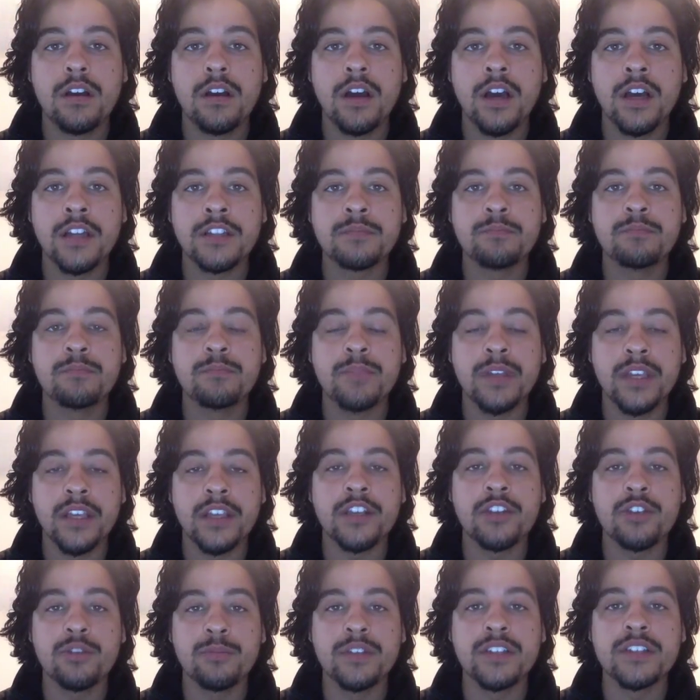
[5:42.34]
us being
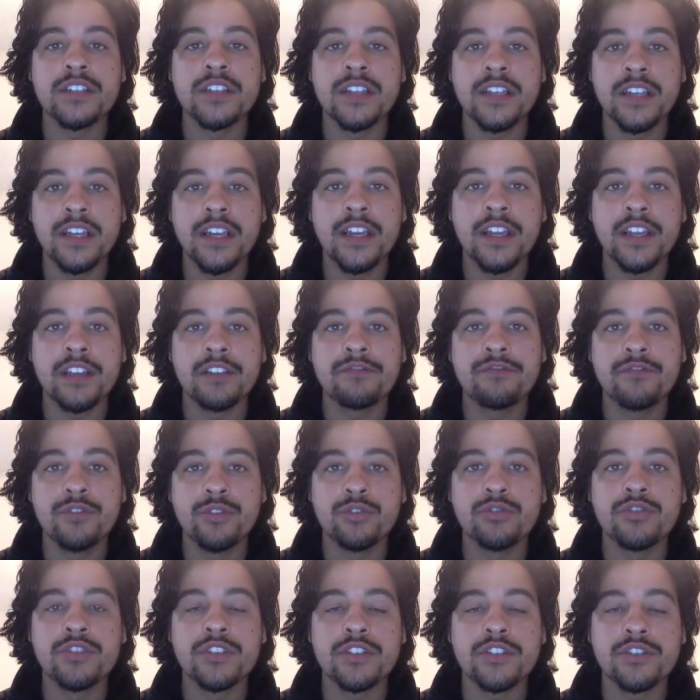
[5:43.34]
humans and needing
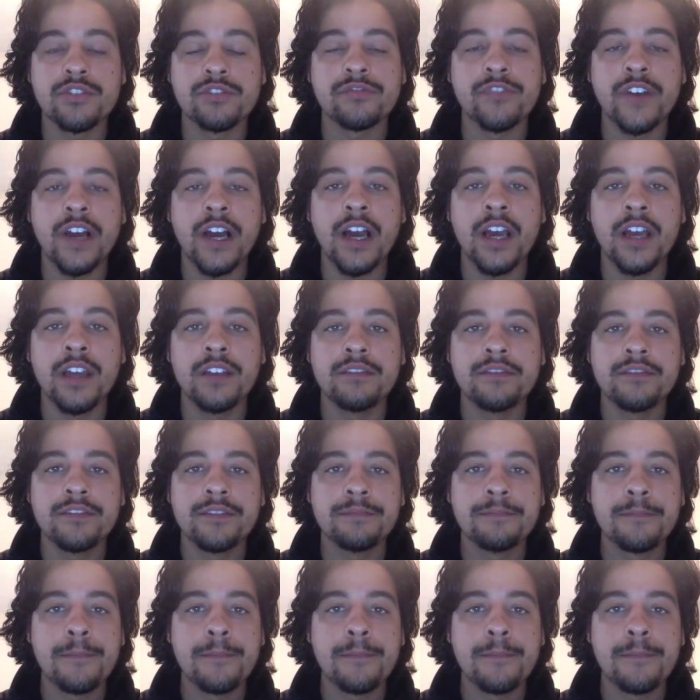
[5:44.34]
food to survive,